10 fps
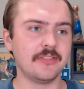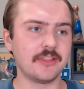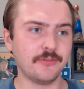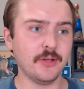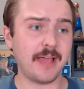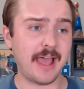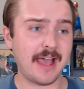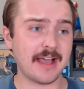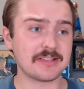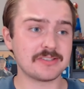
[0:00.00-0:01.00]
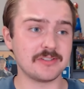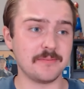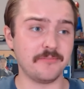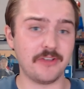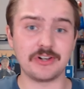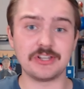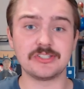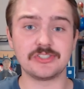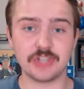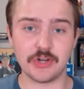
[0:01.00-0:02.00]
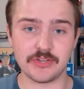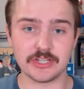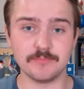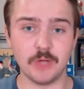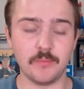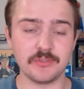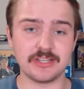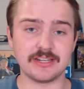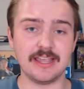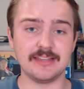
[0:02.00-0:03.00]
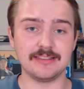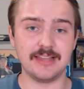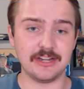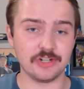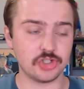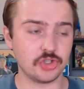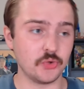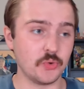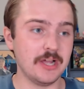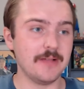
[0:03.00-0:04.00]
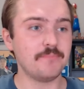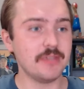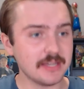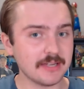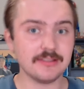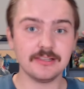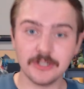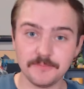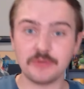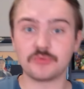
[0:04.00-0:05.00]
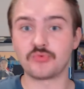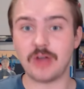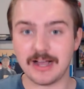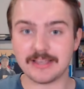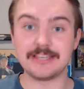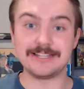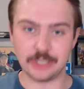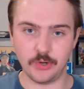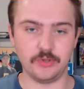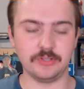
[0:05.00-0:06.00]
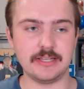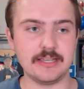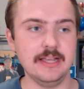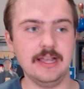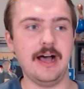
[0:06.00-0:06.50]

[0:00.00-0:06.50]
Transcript: This film has some very serious moments and can lend to being a little bit rocky tonally.